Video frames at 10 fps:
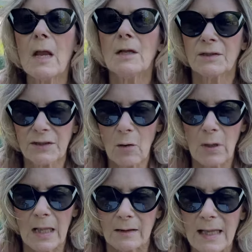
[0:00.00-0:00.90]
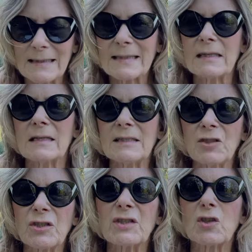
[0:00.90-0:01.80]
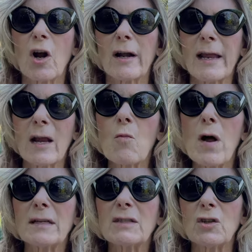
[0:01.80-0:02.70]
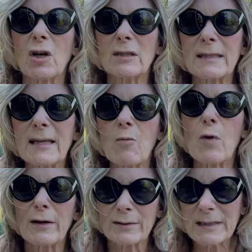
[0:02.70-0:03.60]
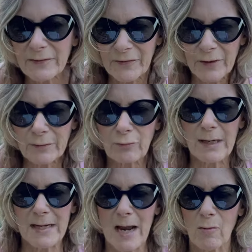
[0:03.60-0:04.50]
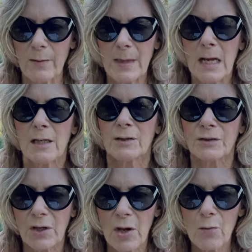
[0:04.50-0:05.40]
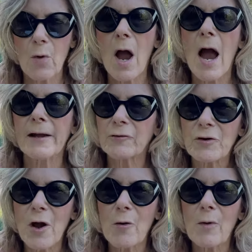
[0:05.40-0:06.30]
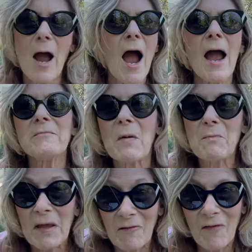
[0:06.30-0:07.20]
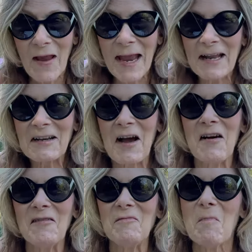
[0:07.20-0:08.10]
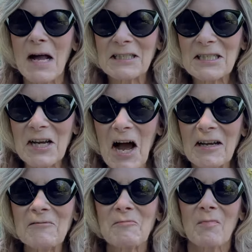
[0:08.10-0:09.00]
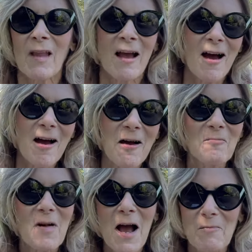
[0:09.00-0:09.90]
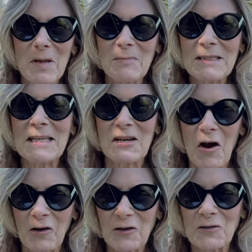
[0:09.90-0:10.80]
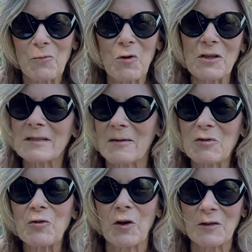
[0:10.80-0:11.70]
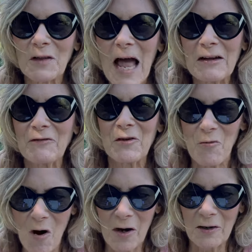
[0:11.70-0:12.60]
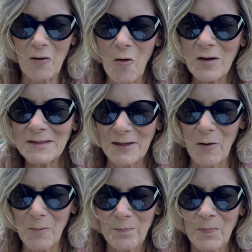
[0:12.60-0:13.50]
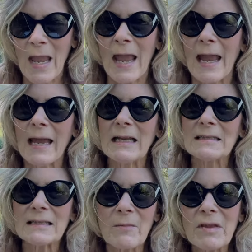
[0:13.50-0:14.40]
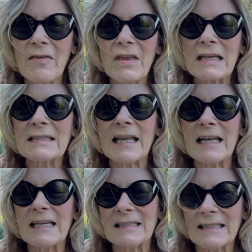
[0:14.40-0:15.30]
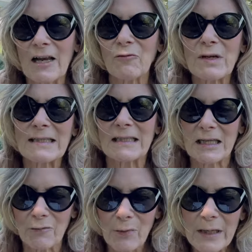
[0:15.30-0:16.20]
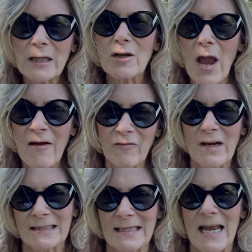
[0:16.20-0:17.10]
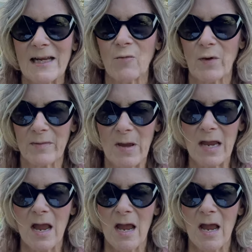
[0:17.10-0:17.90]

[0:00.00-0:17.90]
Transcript: So let's let's just start, and I want to start somewhere different right now. So I don't know. I'm a big fan of Monty Don um, on BBC Gardener's World, and I'm sure a lot of you are also. And some of the things that he has said recently really have resonated with me.